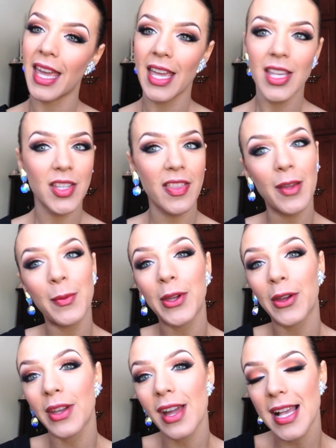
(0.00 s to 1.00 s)
So there we
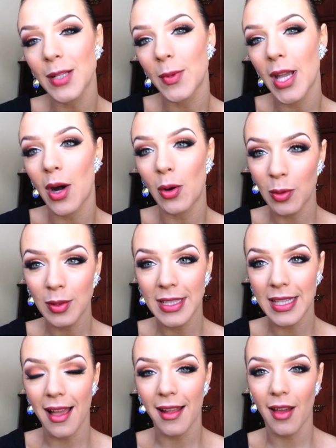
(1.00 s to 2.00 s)
go, guys. We are all
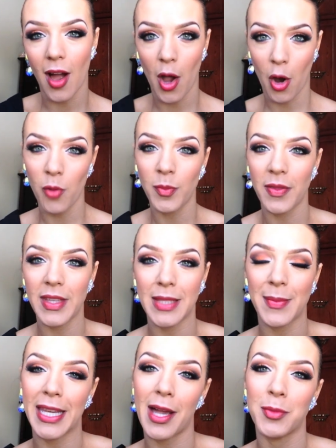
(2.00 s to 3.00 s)
done. I hope that this
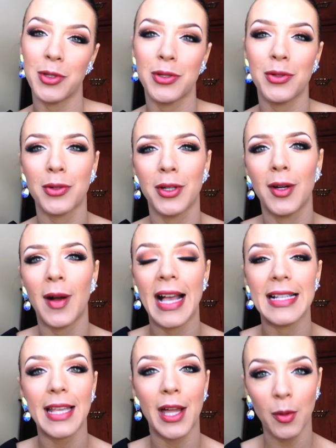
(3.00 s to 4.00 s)
makeup tutorial
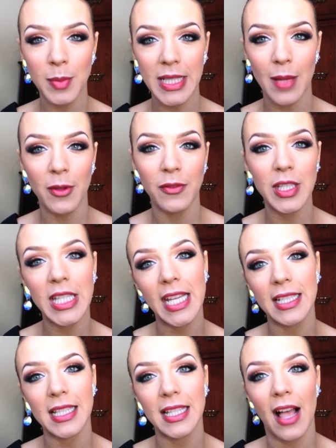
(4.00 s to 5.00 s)
has helped some of you
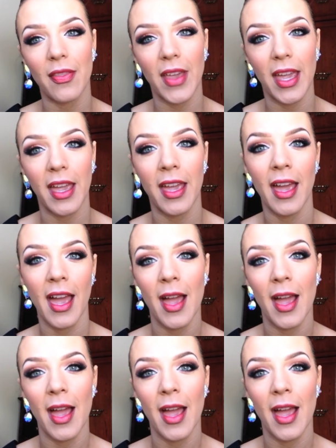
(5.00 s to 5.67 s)
dancers out there.